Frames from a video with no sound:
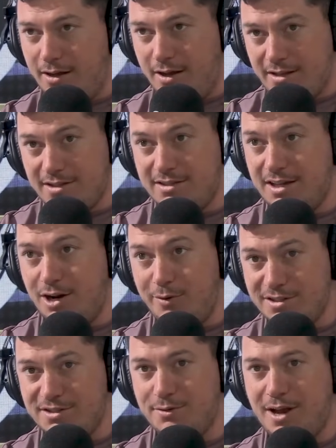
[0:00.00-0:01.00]
As I said, I
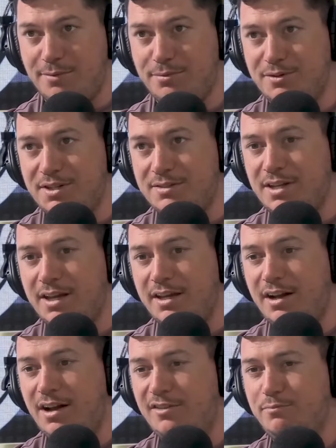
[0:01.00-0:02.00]
wasn't too happy about being
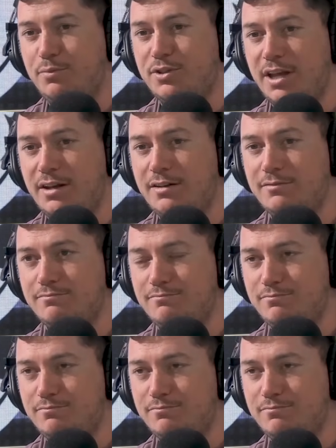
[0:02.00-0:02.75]
taken off, but then